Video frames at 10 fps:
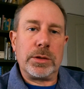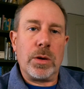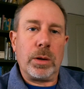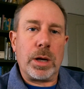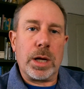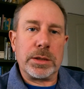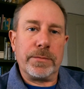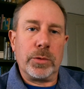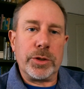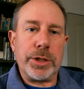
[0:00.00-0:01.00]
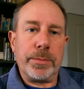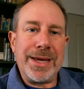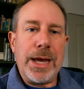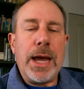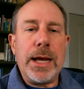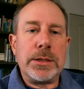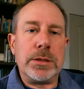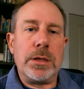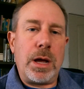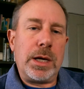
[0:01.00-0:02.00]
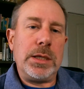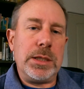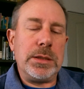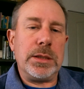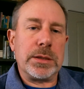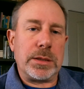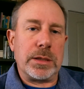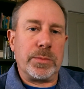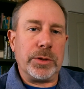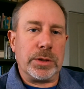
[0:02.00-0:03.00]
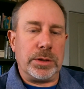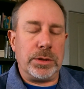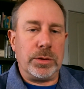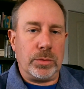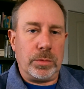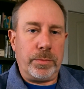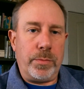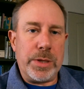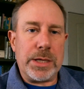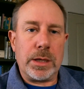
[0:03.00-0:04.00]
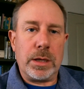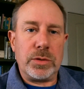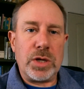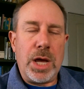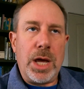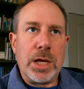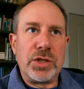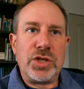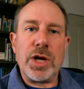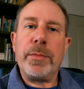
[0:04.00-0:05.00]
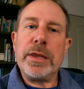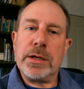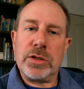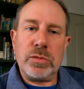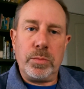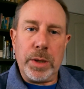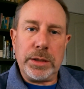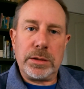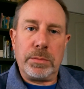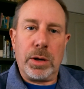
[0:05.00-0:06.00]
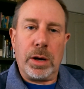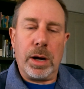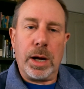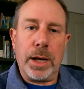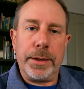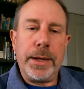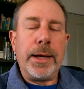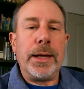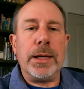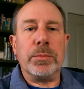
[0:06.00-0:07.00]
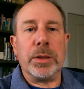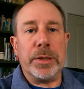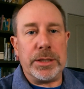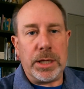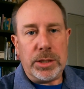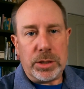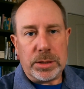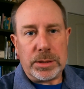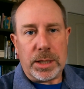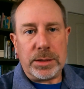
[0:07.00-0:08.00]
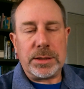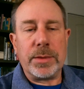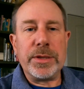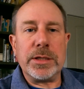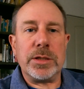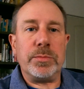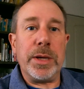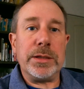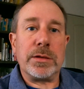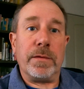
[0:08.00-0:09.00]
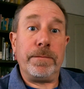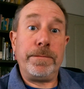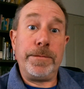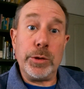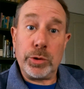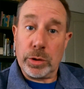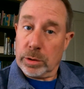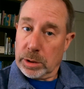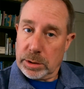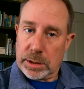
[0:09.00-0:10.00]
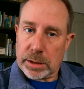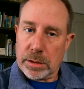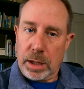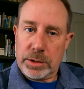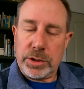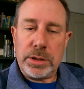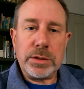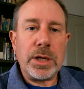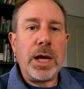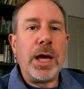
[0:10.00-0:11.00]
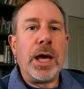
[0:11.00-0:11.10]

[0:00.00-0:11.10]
at total cost of ownership, it's not an easy assessment to do because some of this is based upon implementation design, some of this is based on future looking technologies.